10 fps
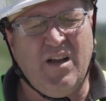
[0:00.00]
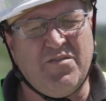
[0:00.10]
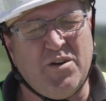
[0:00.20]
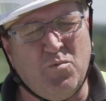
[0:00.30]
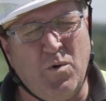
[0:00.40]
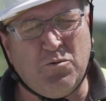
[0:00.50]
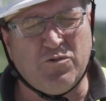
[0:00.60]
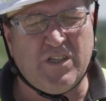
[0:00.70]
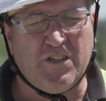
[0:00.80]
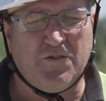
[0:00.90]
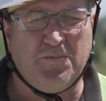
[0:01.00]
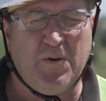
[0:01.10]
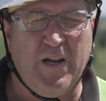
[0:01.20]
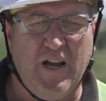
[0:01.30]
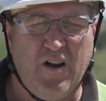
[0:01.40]
Having a well set up
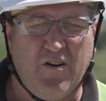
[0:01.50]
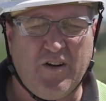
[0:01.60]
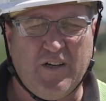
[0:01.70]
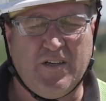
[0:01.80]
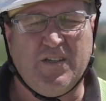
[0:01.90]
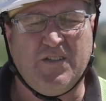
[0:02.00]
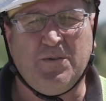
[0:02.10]
airlock is